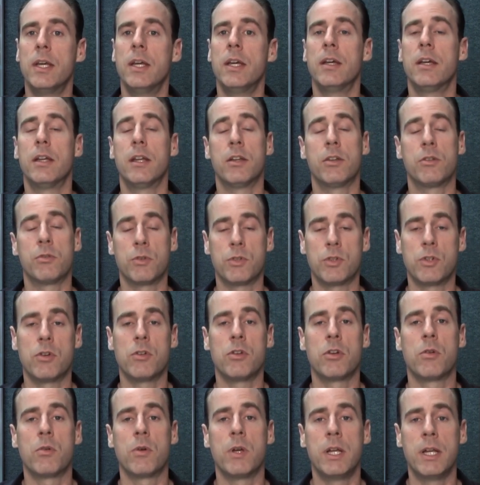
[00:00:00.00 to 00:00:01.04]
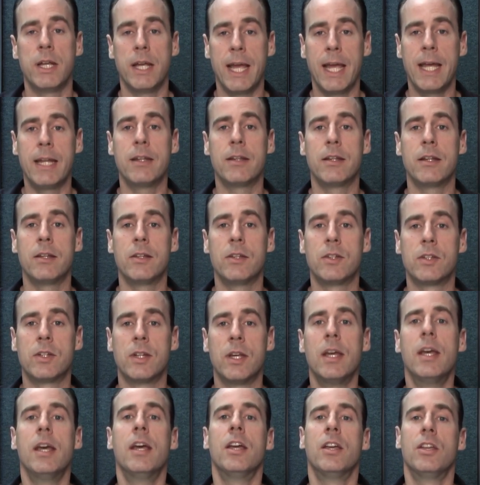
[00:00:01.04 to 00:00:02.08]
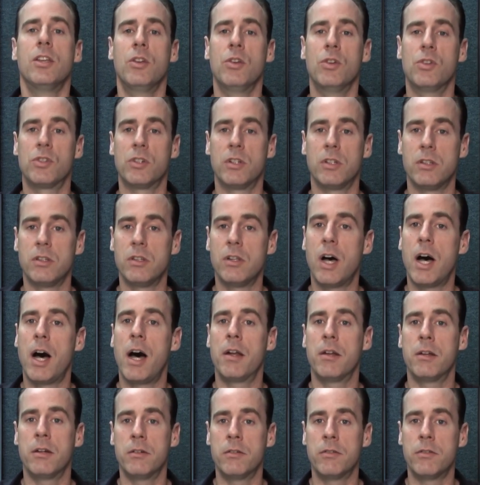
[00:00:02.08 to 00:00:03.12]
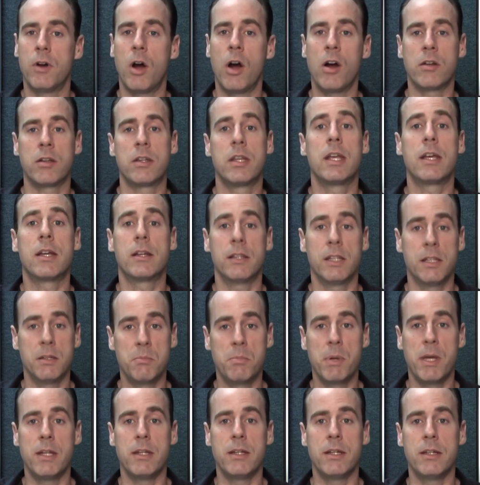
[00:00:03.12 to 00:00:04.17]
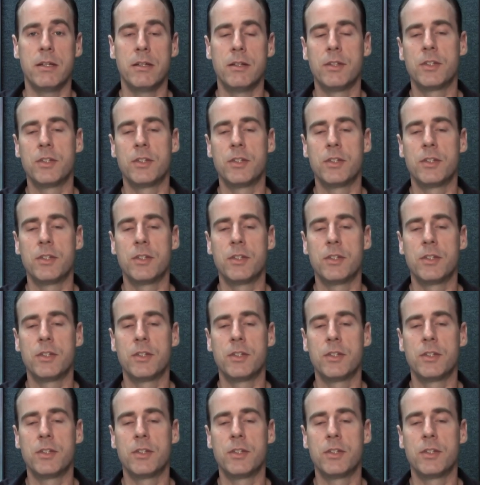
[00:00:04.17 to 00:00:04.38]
and to a certain degree endings, use a lot of articulate bending.